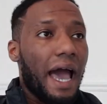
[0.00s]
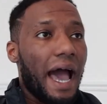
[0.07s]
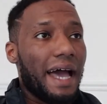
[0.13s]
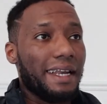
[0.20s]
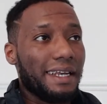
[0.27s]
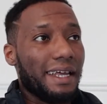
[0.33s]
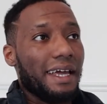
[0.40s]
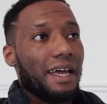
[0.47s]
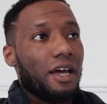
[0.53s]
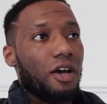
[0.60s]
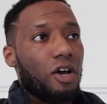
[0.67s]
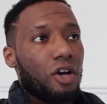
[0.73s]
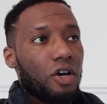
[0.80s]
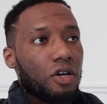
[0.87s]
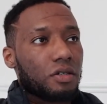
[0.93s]
and.
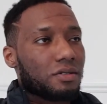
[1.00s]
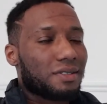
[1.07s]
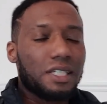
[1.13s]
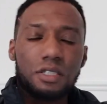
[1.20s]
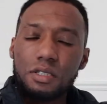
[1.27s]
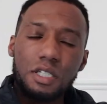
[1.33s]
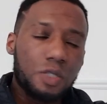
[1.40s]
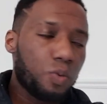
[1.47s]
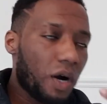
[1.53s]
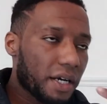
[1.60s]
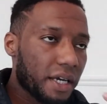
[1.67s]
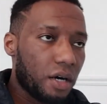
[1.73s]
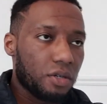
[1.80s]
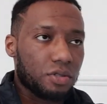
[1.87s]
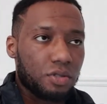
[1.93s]
This, this is what
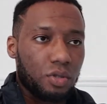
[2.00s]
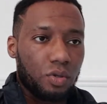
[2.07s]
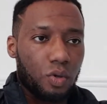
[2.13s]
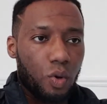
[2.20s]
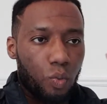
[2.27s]
girls do.